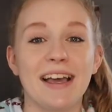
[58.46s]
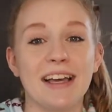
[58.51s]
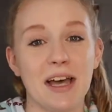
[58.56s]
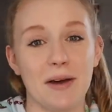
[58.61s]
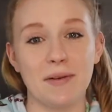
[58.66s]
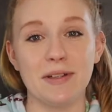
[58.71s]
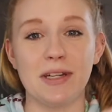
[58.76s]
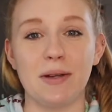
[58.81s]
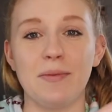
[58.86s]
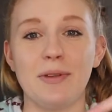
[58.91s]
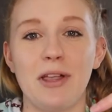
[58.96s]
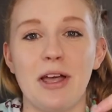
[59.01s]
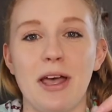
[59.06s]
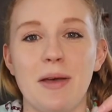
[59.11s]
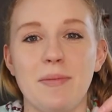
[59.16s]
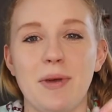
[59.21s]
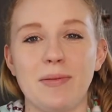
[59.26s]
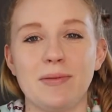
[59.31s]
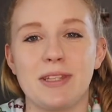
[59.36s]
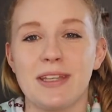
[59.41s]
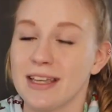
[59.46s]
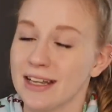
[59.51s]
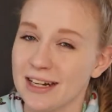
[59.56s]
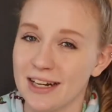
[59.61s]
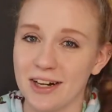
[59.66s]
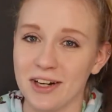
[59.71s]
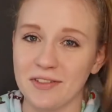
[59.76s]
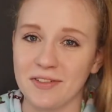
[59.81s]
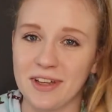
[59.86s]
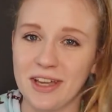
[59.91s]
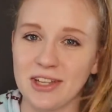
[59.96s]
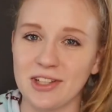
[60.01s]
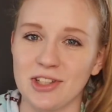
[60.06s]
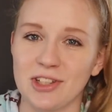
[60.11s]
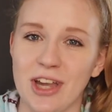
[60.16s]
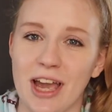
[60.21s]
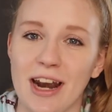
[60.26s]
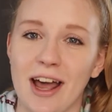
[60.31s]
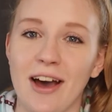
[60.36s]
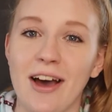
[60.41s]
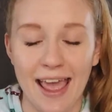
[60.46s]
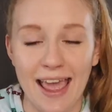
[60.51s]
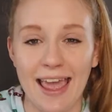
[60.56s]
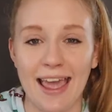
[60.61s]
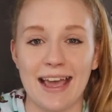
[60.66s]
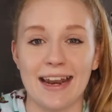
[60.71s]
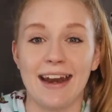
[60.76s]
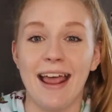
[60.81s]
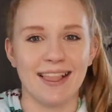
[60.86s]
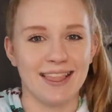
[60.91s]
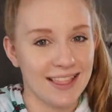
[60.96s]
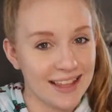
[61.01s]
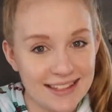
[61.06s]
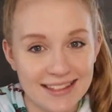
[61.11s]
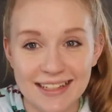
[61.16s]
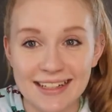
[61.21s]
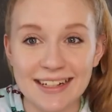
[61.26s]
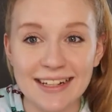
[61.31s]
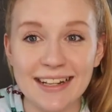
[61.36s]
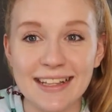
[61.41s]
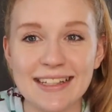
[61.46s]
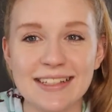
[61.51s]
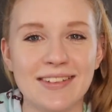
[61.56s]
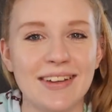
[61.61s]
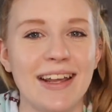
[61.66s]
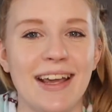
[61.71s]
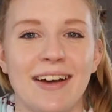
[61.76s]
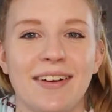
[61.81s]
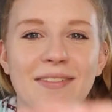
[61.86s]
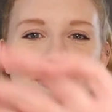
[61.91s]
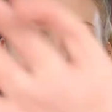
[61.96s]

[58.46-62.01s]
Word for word: Comment down below EmBabes to get a notification shout out. And let's get into this video.